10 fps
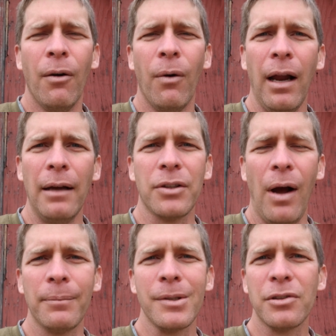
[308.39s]
Well, so
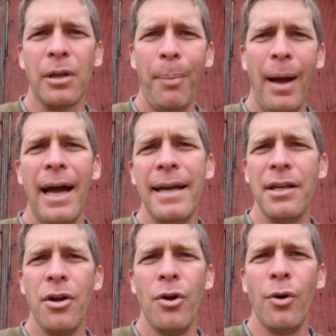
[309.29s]
I'm supposed to pay
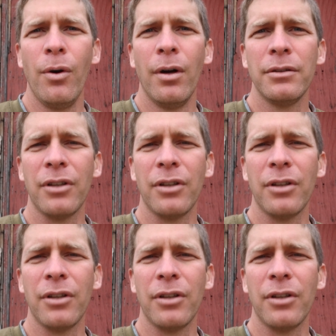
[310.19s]
you